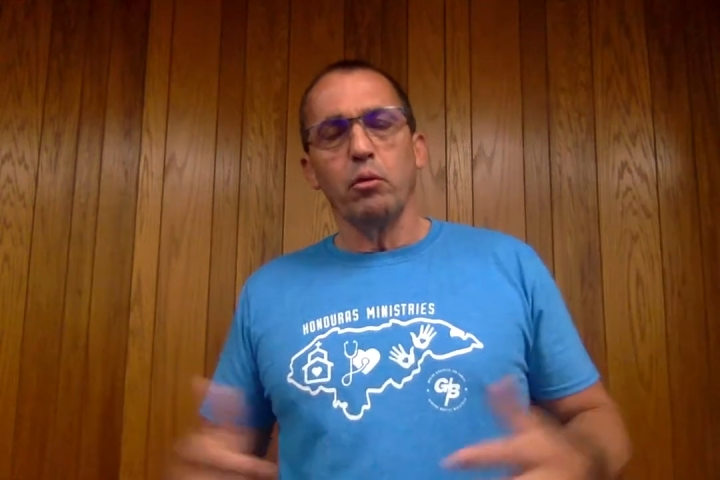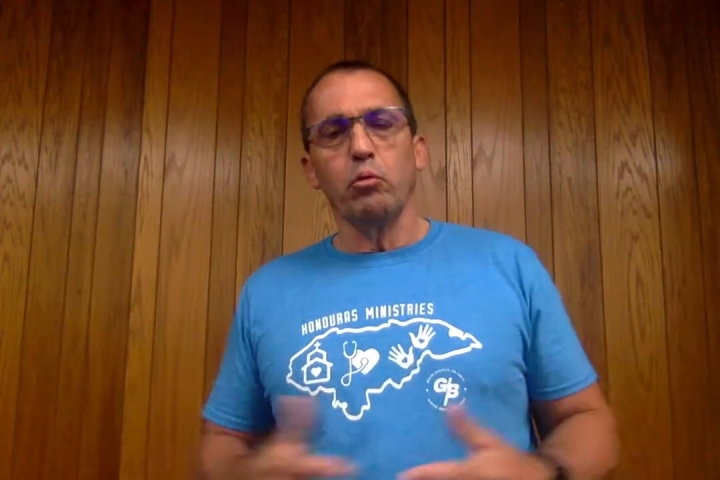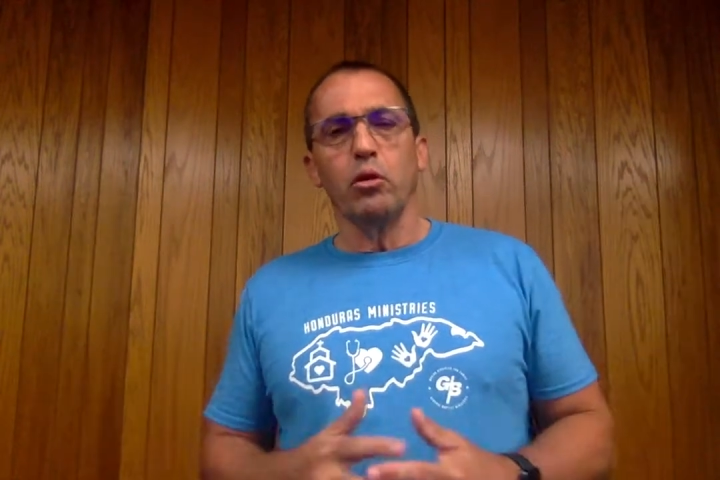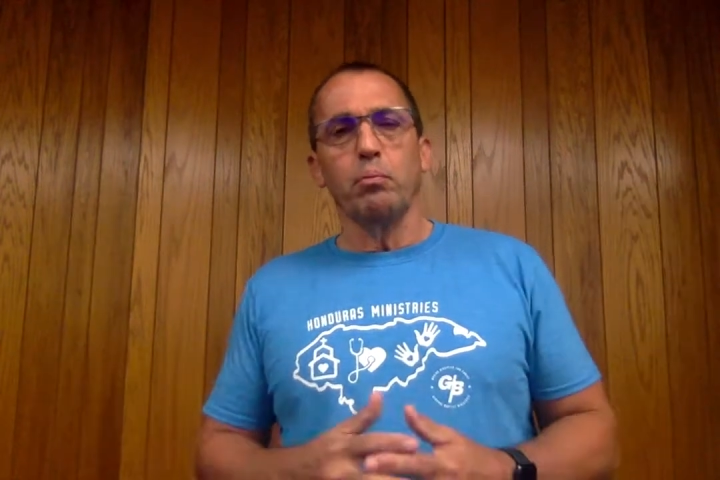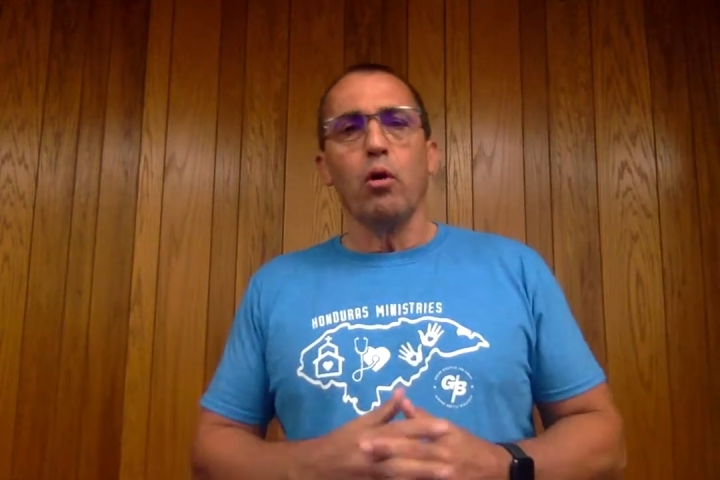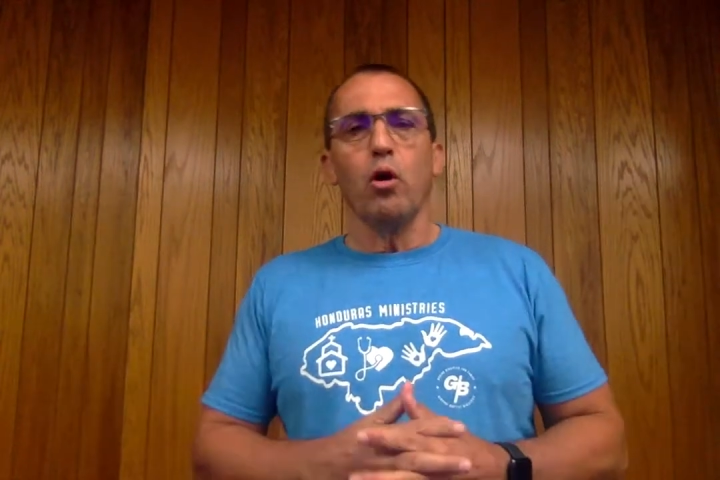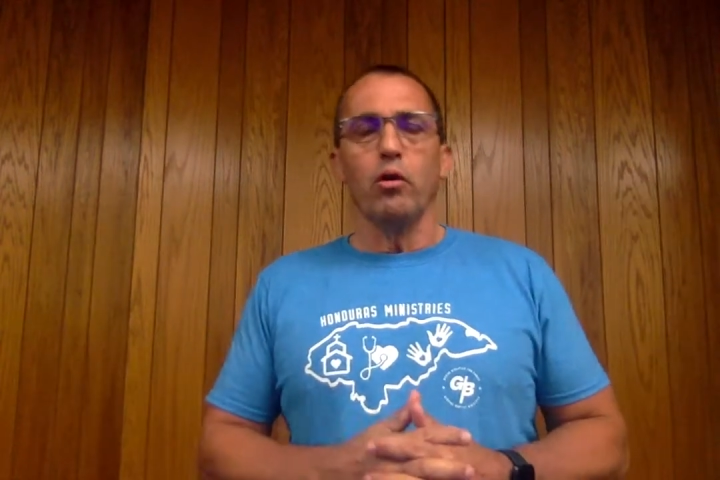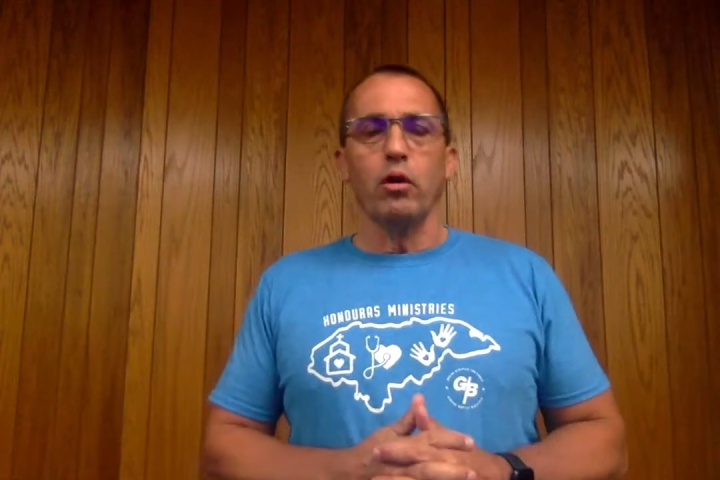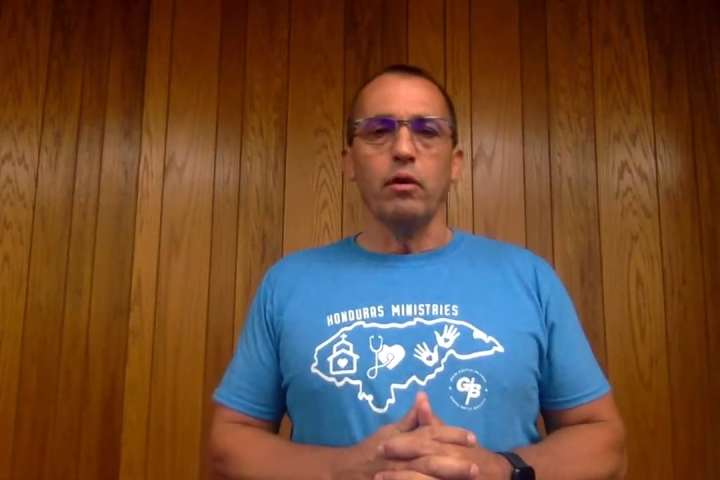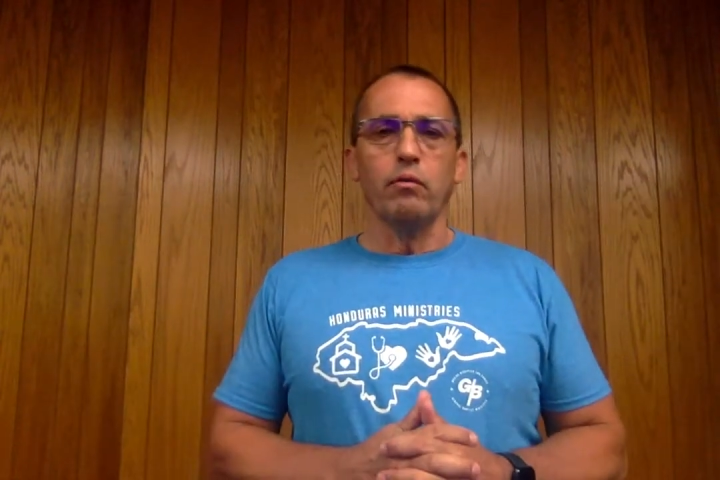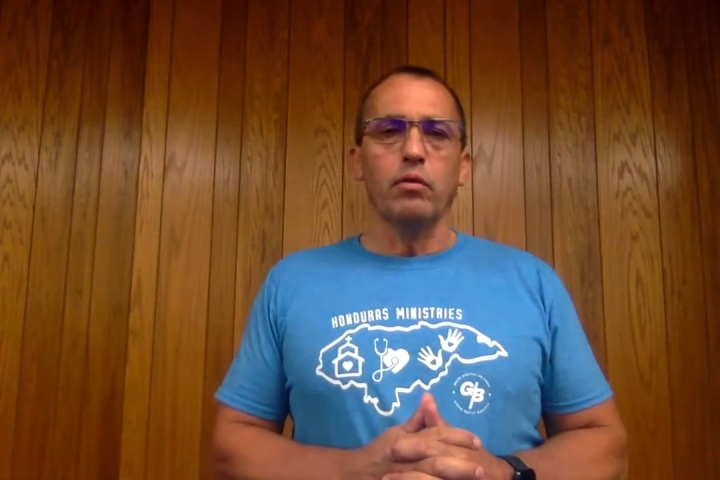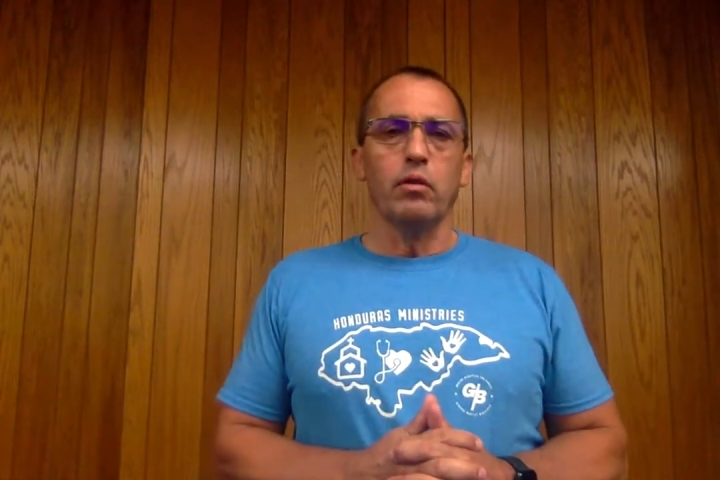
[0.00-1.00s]
that we're a part
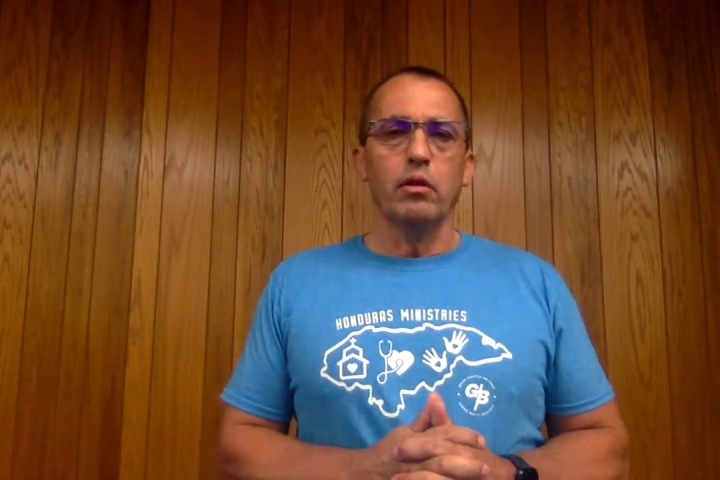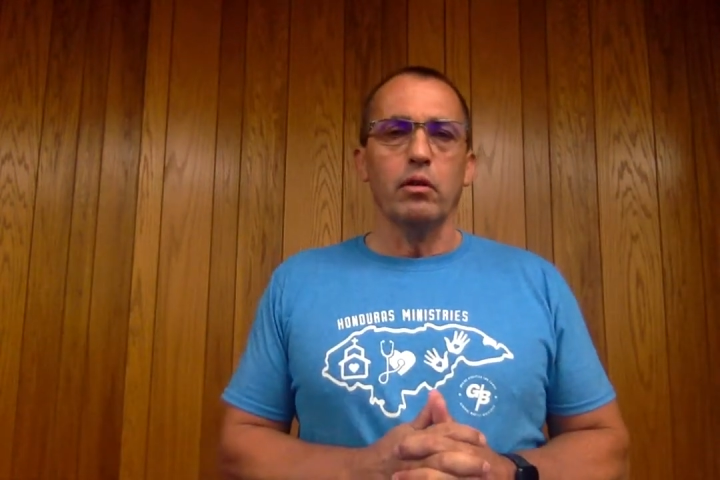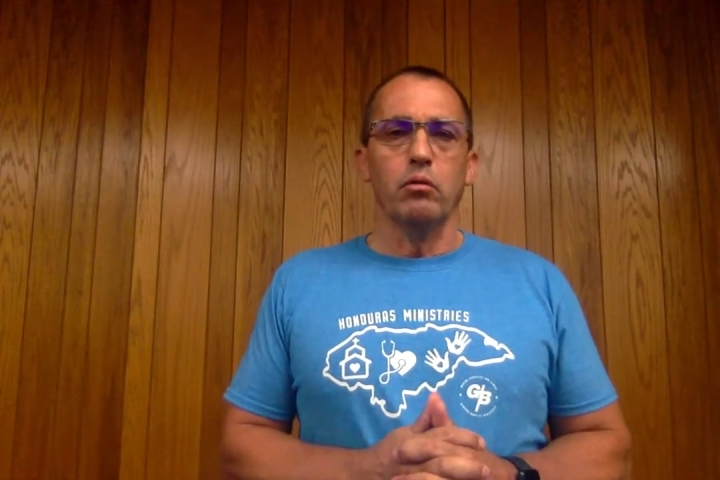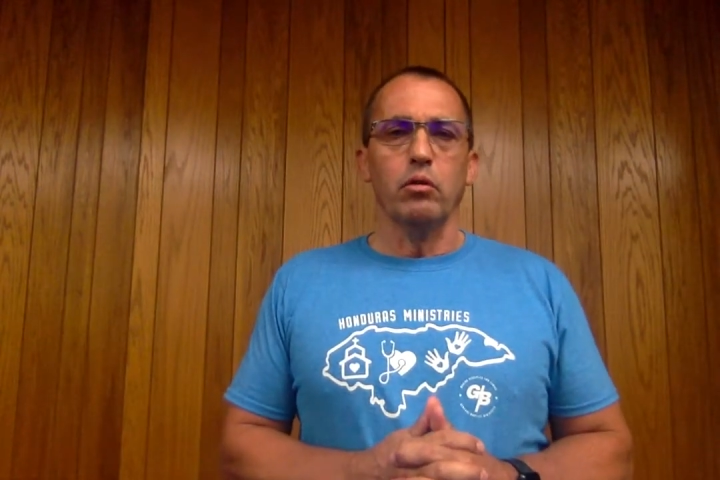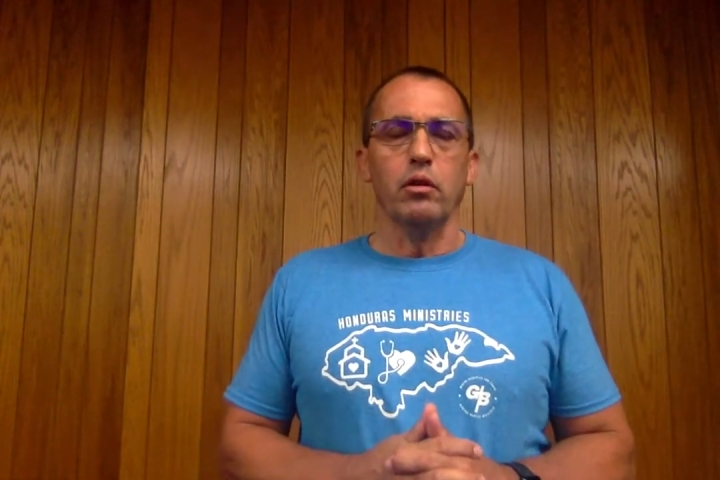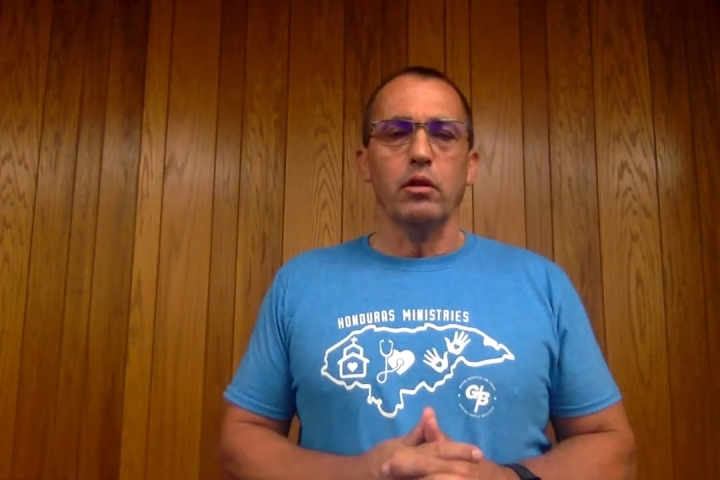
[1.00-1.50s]
of, we're